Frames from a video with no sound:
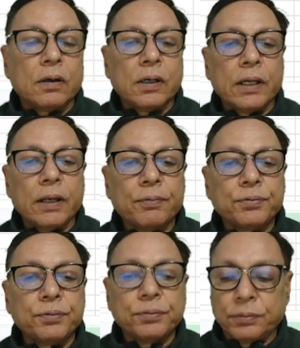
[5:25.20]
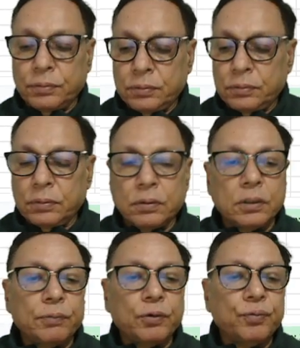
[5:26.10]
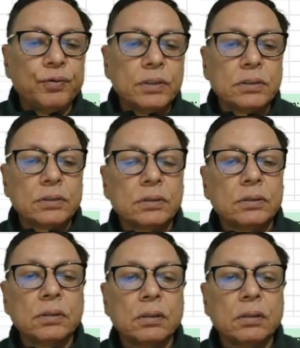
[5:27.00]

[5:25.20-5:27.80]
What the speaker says: I have to remove this.